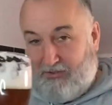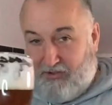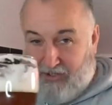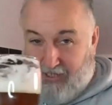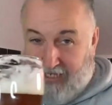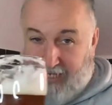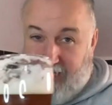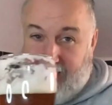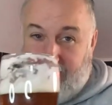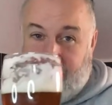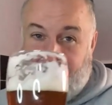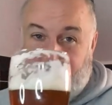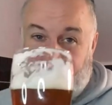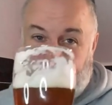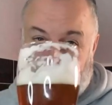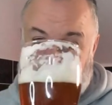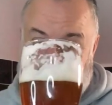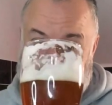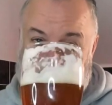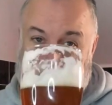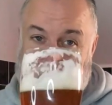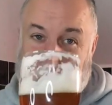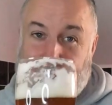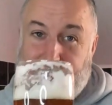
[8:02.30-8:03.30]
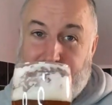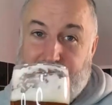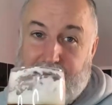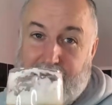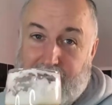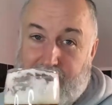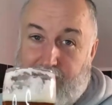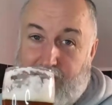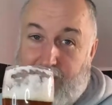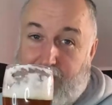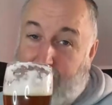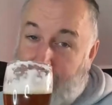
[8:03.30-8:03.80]
Cheers,
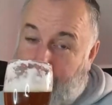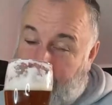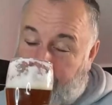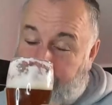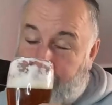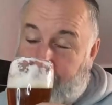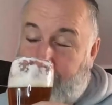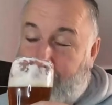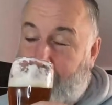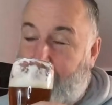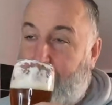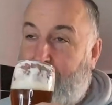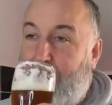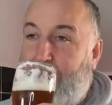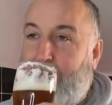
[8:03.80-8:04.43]
and I'll see you on